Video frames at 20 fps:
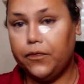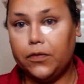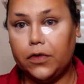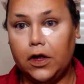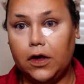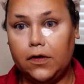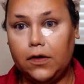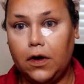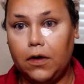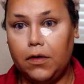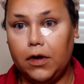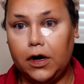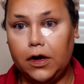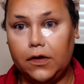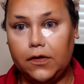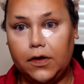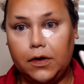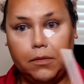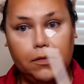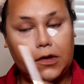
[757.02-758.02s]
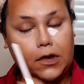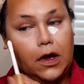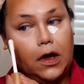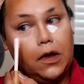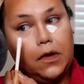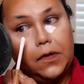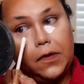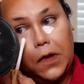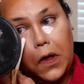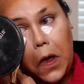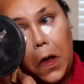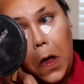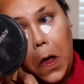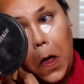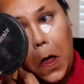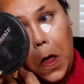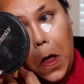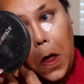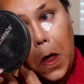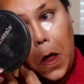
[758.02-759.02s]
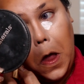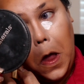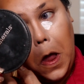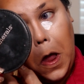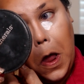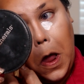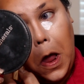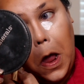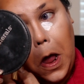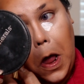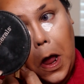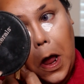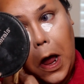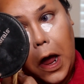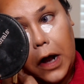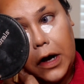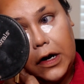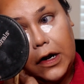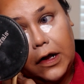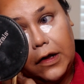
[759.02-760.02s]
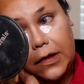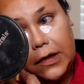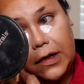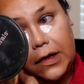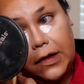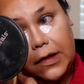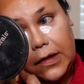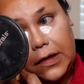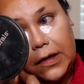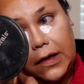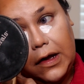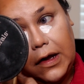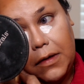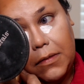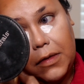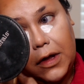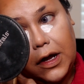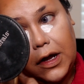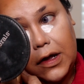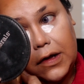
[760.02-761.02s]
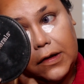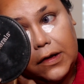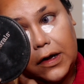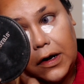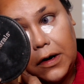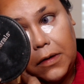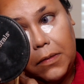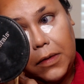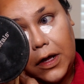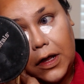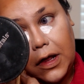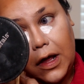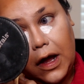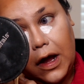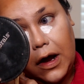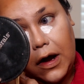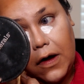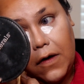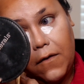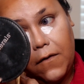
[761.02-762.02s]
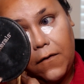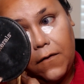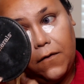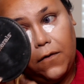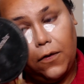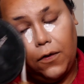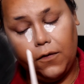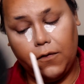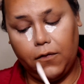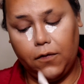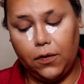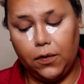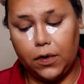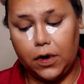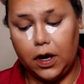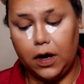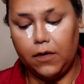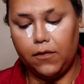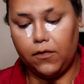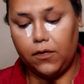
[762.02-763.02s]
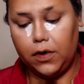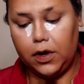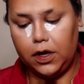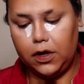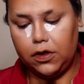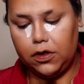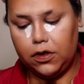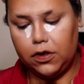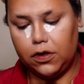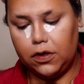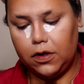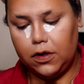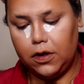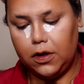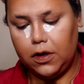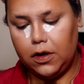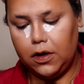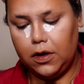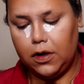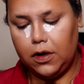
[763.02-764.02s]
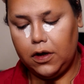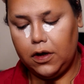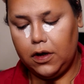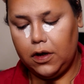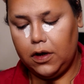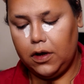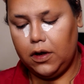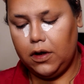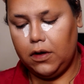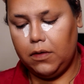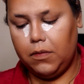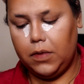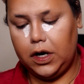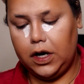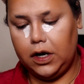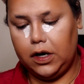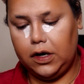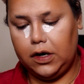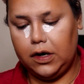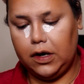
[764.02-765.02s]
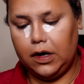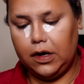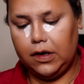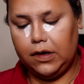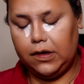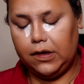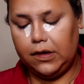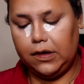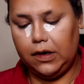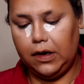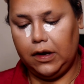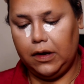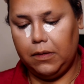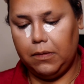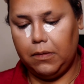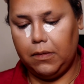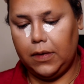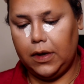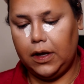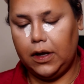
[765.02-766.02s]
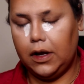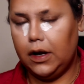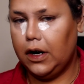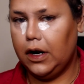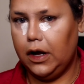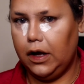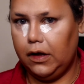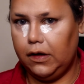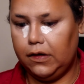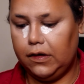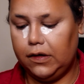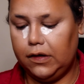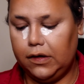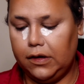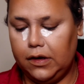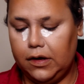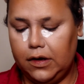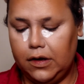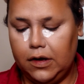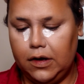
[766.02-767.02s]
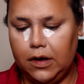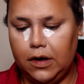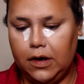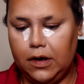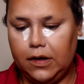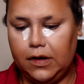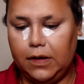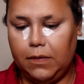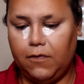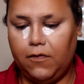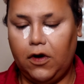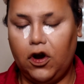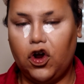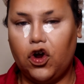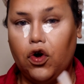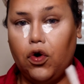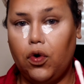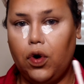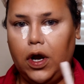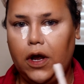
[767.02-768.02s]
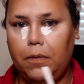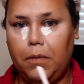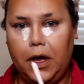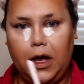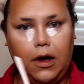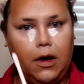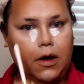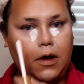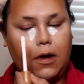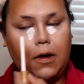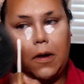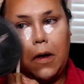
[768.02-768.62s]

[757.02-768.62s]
This already seems nice. It doesn't seem like it's going to be like full full coverage, but it does seem nice. It seems very creamy.